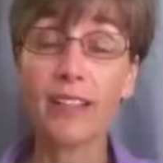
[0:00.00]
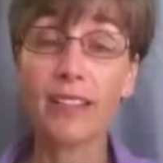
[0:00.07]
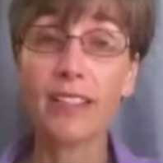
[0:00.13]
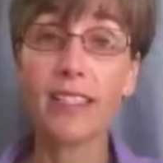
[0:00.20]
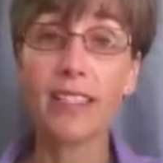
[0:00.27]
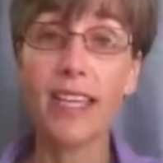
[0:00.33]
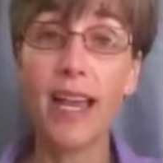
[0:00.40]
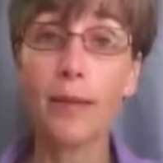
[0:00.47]
It's a
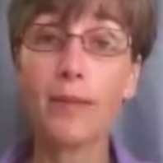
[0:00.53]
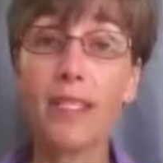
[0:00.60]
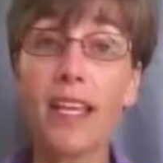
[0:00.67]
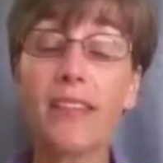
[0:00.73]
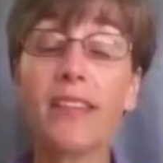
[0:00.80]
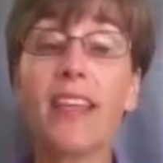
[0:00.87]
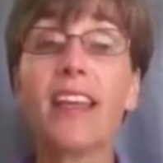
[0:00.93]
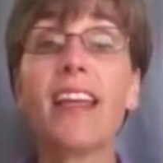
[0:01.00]
tab
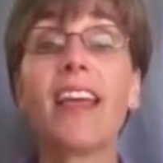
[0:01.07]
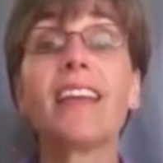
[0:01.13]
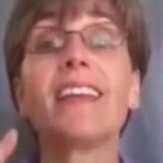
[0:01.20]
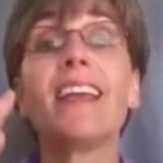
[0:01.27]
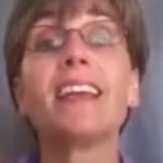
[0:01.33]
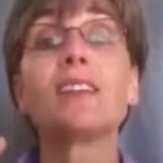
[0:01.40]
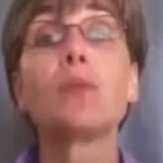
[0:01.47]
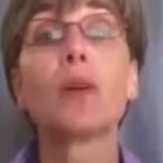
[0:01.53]
set thing, and
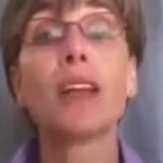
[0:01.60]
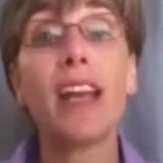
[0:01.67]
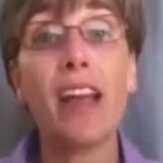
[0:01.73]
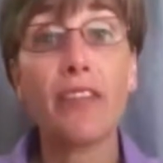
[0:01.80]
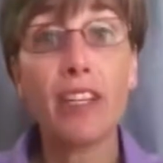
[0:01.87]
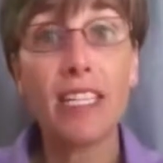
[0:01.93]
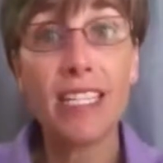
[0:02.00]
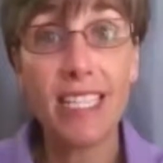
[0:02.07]
yes, we're going to have
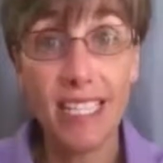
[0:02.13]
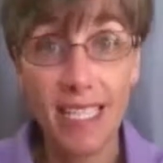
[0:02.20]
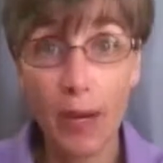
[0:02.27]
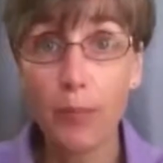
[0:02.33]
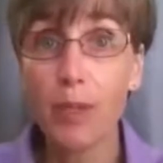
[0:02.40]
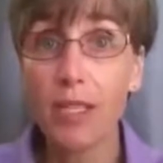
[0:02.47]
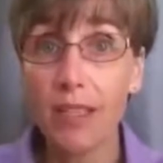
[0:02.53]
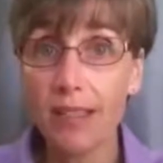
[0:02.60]
a
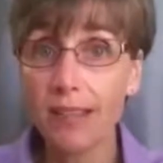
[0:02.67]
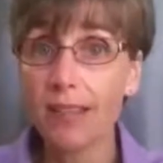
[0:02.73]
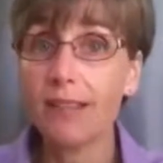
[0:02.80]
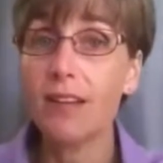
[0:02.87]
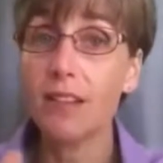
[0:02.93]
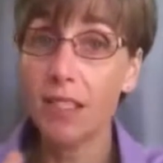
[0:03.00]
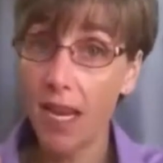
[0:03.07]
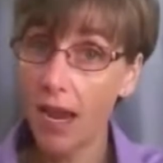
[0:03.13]
separate lesson
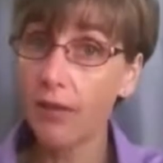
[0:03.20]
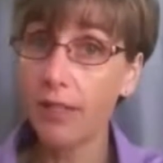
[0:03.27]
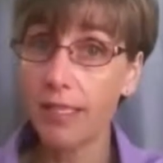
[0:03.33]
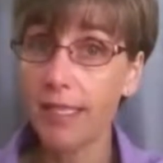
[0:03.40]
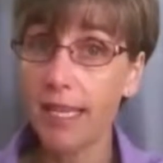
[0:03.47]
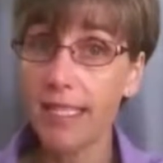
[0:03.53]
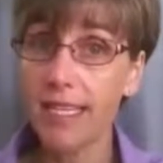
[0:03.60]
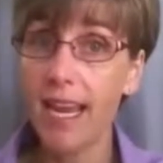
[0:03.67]
on how to
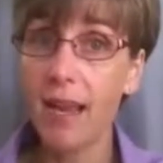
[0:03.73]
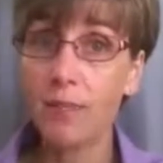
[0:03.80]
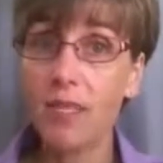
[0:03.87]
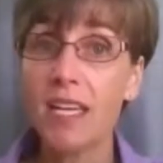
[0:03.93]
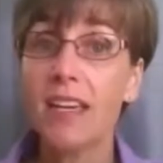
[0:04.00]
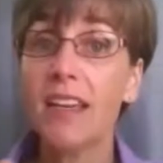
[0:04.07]
set tabs.